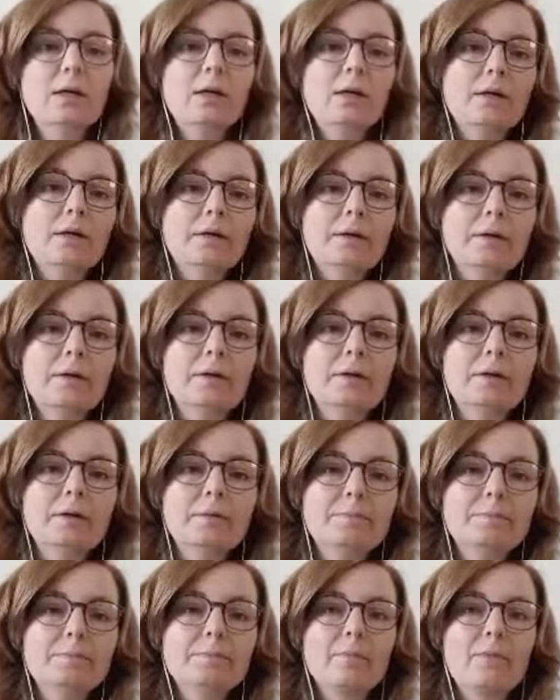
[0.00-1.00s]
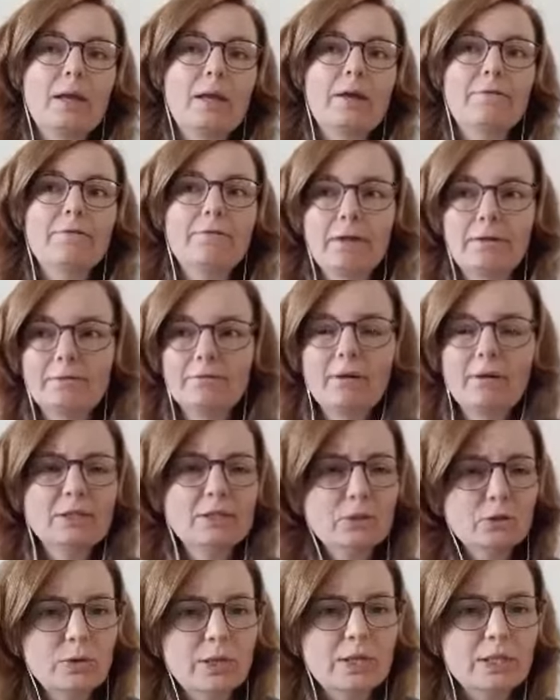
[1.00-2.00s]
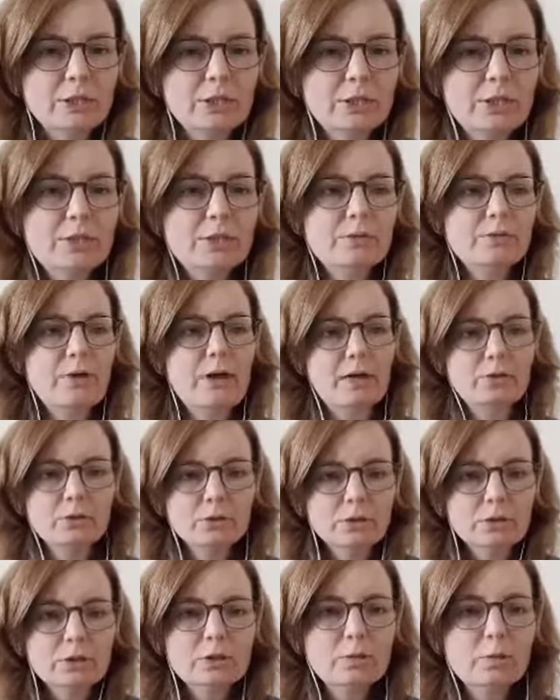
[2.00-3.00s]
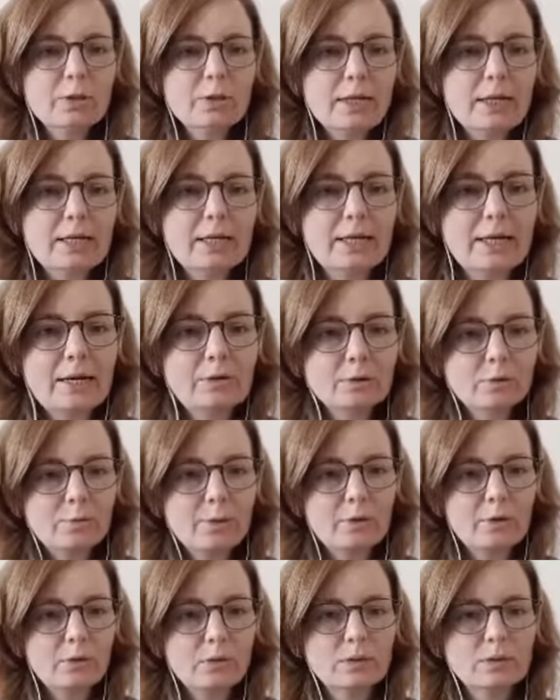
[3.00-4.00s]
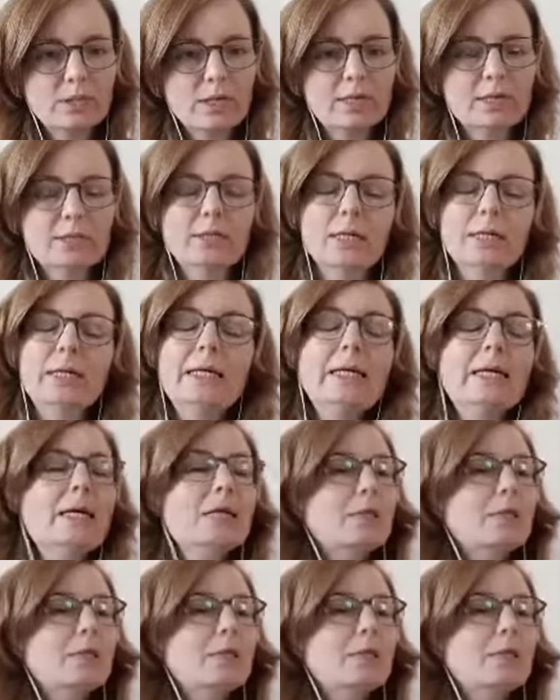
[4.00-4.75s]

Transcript: um, and, and find strategies of how to deal with that, like how to prioritize that.